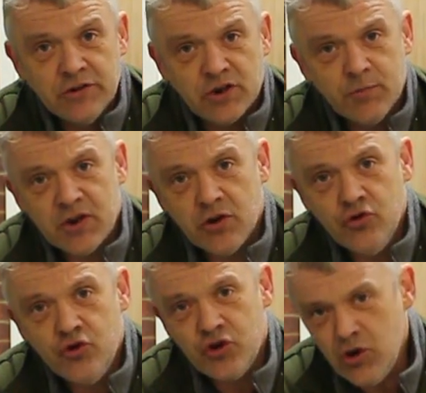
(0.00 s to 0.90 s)
So we
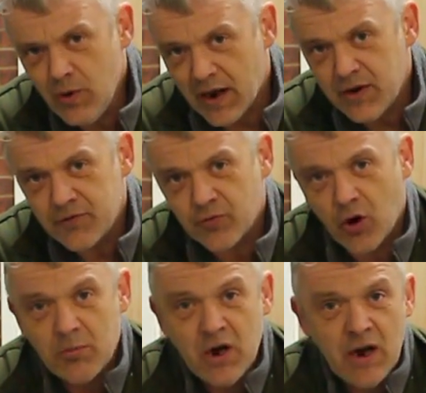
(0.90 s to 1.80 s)
can tune it
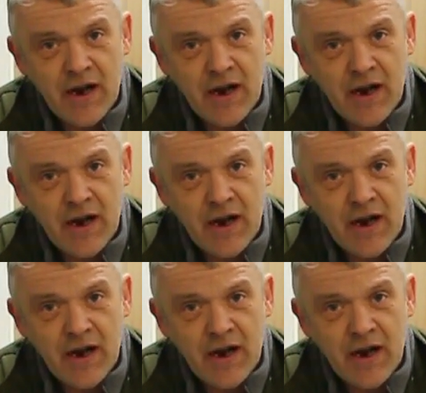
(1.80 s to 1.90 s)
from